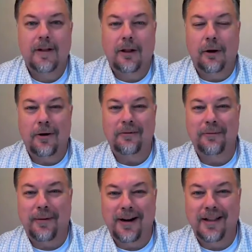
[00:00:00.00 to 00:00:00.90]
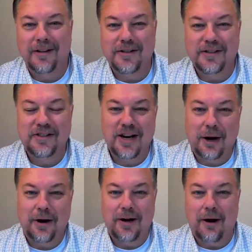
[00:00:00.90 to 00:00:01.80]
Hello, everybody. This is
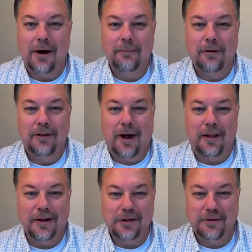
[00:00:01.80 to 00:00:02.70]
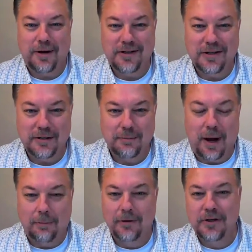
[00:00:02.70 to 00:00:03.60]
Terry Art with College Transition
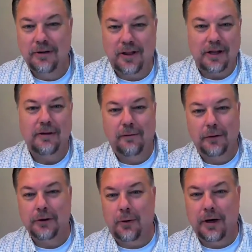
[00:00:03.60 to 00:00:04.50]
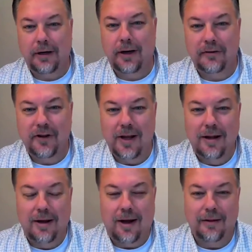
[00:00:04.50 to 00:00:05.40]
Publishing. Thank you for joining us
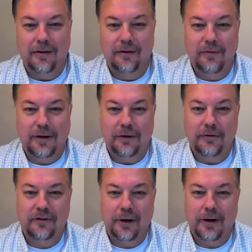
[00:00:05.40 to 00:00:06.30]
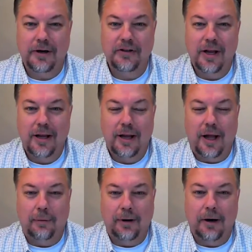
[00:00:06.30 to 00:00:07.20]
on this video series
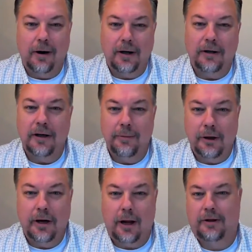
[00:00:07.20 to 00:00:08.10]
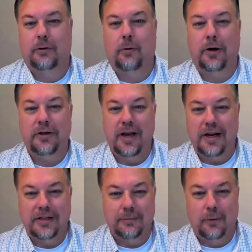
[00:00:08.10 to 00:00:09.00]
regarding community college
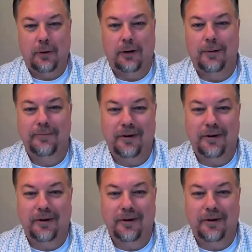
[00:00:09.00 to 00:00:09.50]
orientation programs.